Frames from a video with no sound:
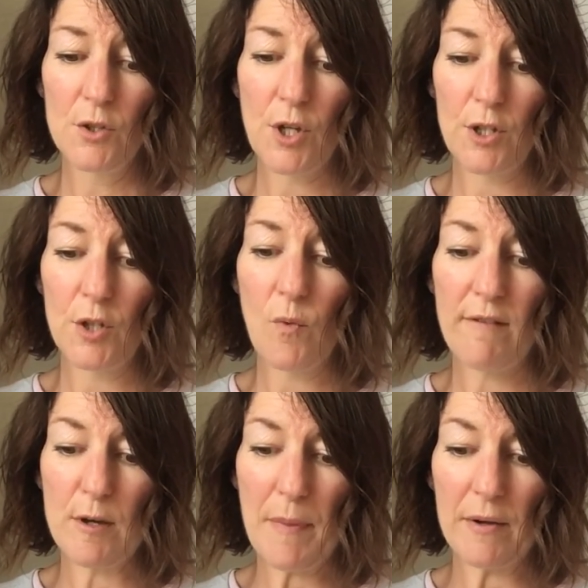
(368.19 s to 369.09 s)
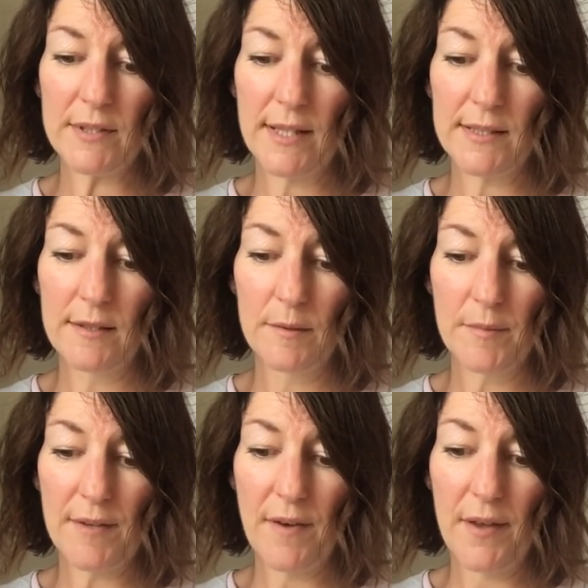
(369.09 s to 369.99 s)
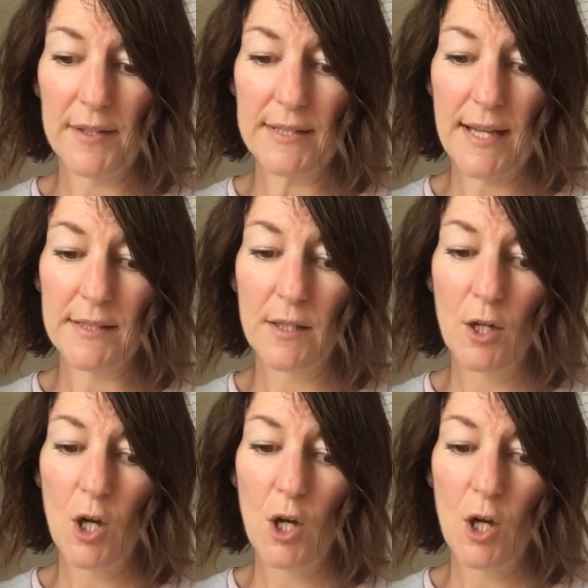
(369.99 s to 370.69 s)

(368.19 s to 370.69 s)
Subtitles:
"Don't you worry about it," my father said.